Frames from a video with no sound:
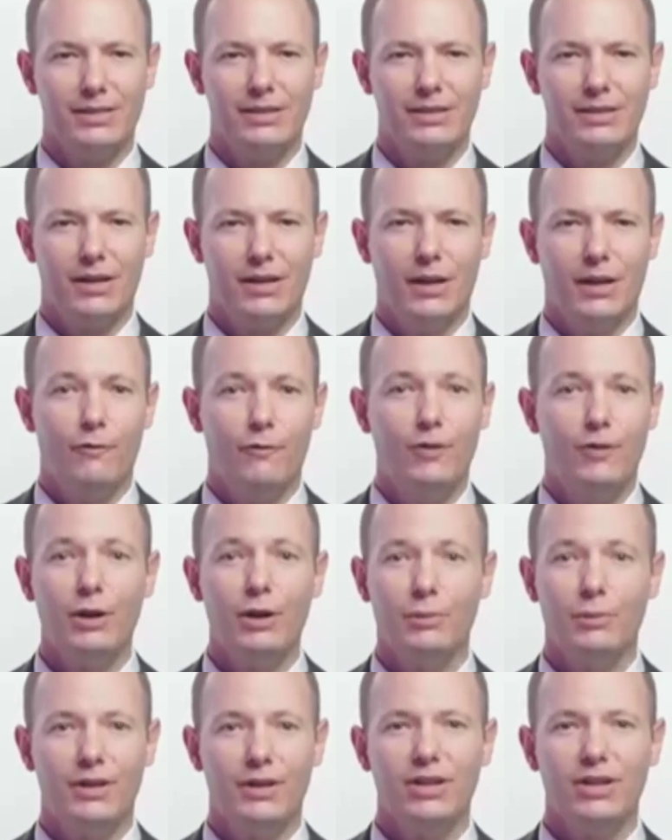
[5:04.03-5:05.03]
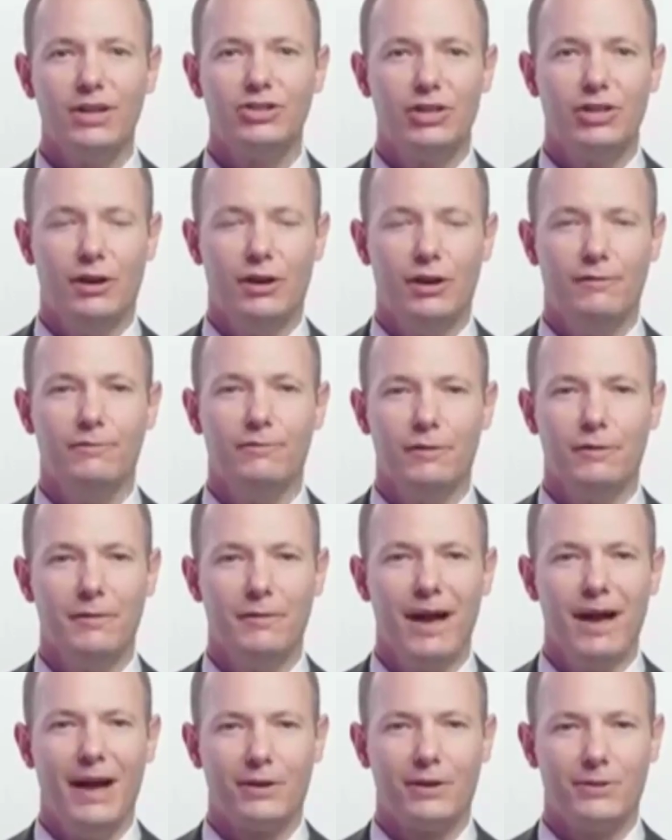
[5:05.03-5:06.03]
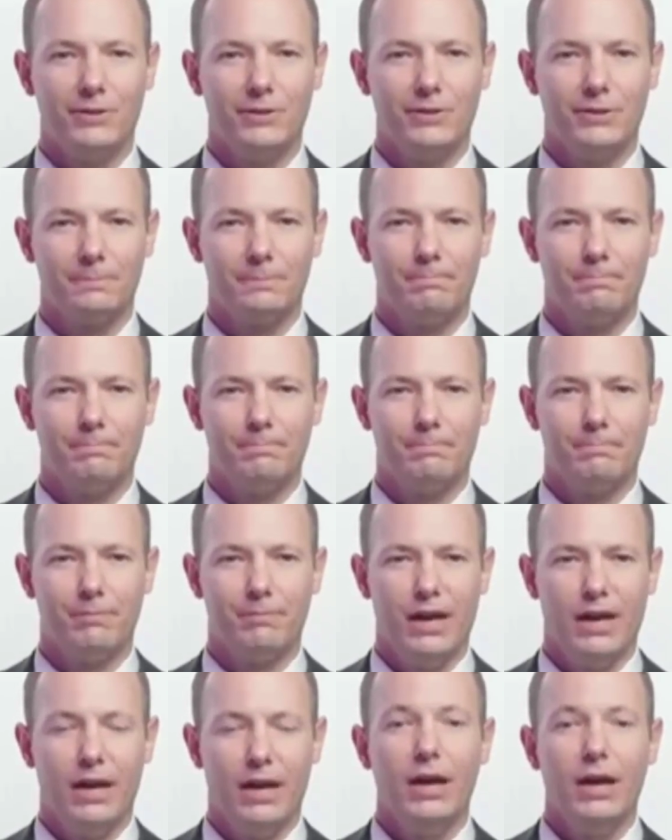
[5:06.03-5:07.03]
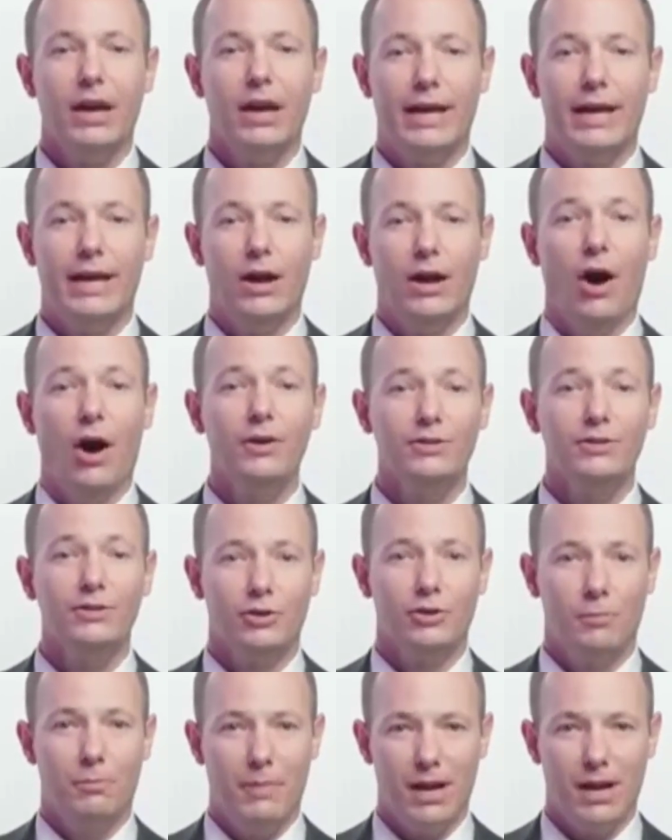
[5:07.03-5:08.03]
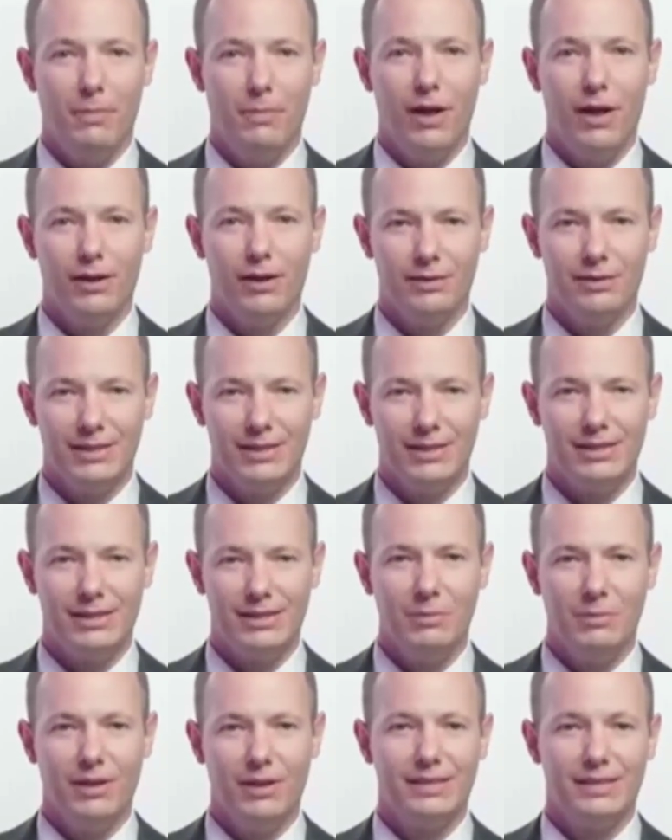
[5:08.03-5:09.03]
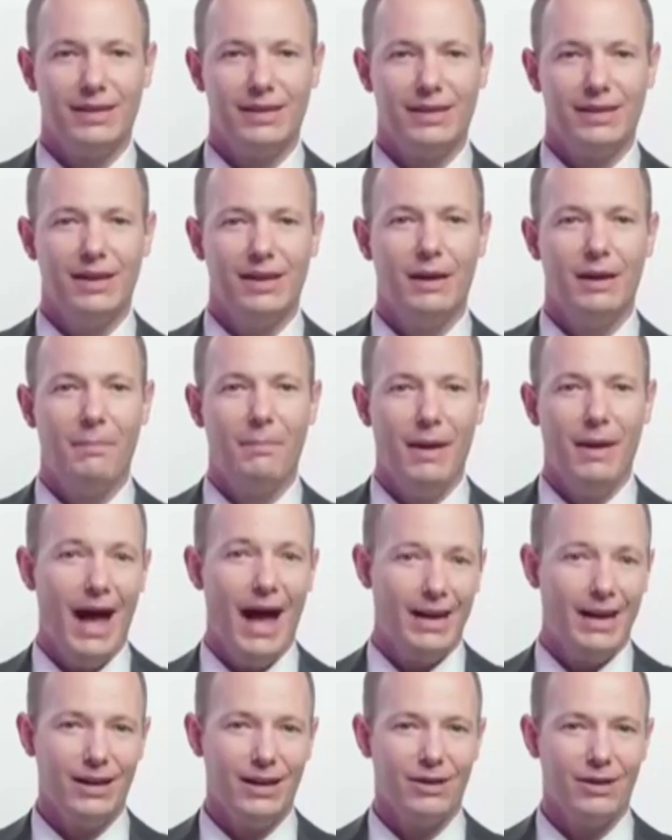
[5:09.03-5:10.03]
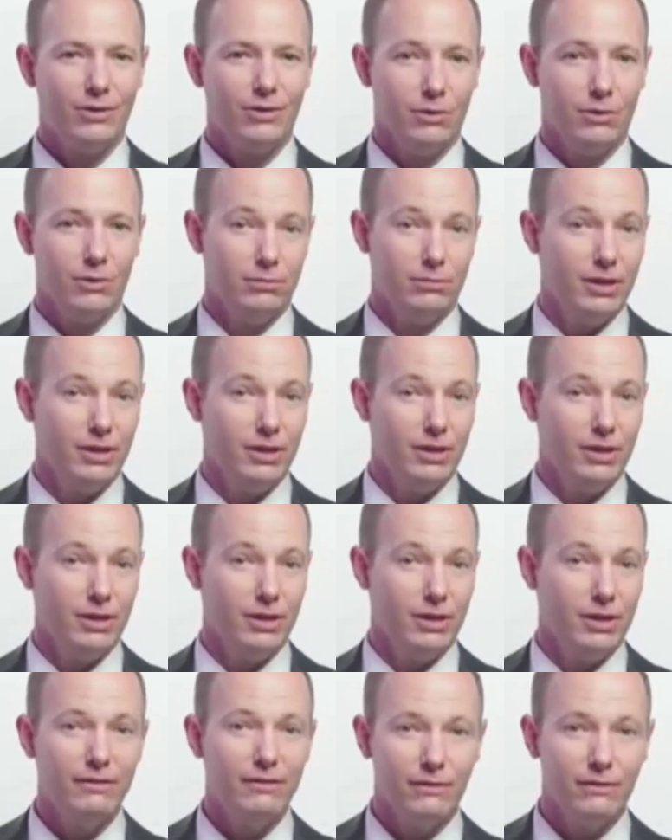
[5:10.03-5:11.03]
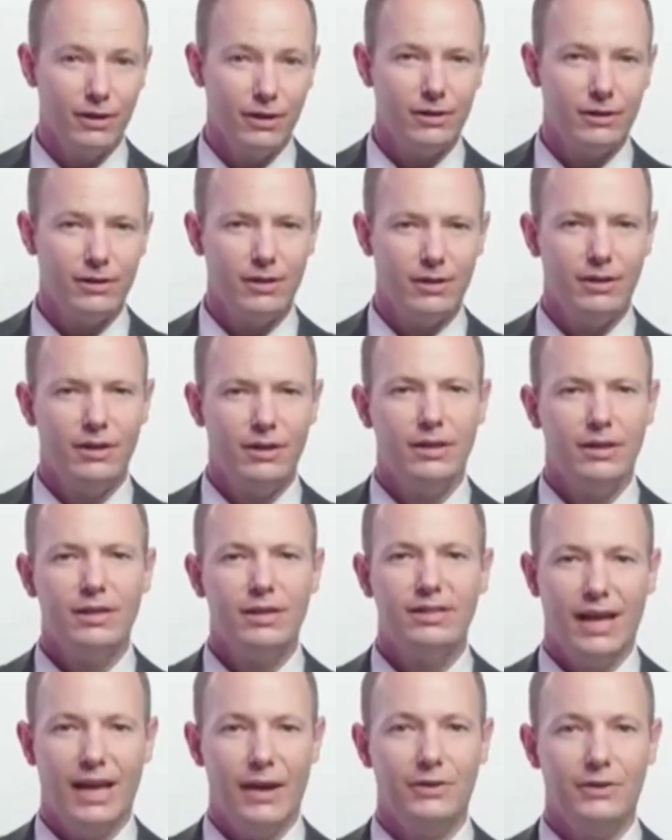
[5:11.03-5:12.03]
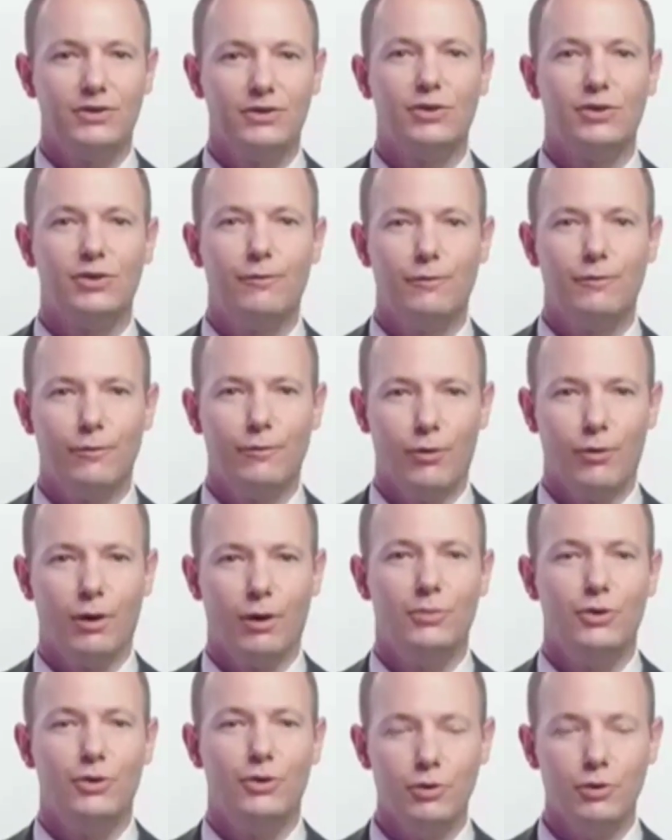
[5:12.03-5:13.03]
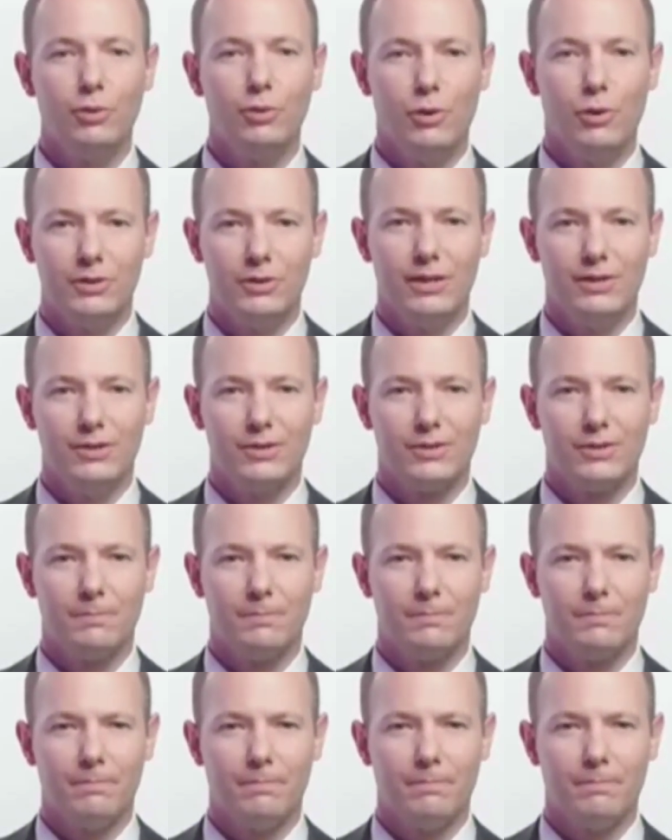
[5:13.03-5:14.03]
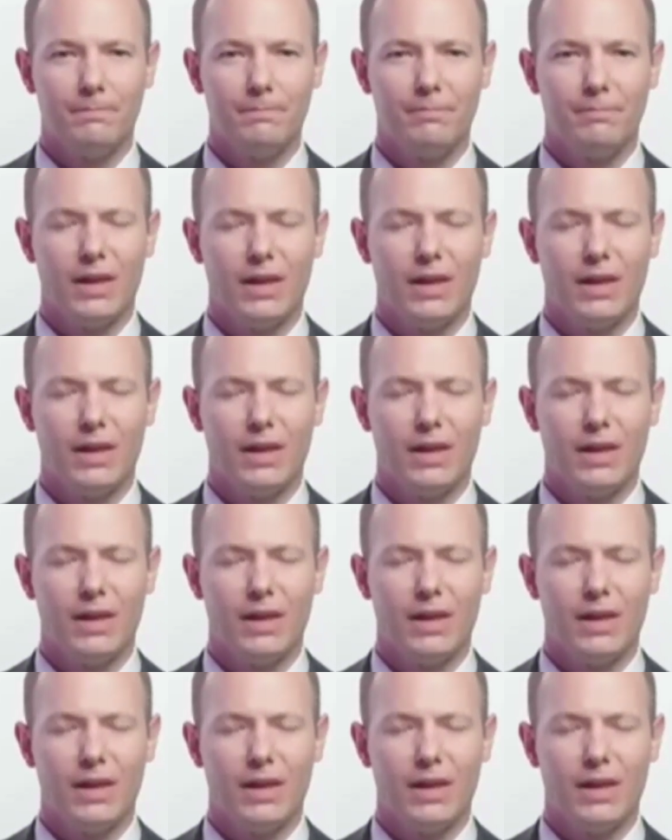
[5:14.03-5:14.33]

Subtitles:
membranes via reduction of free radicals. It also metabolically stimulates hepatic or liver cells to form new proteins.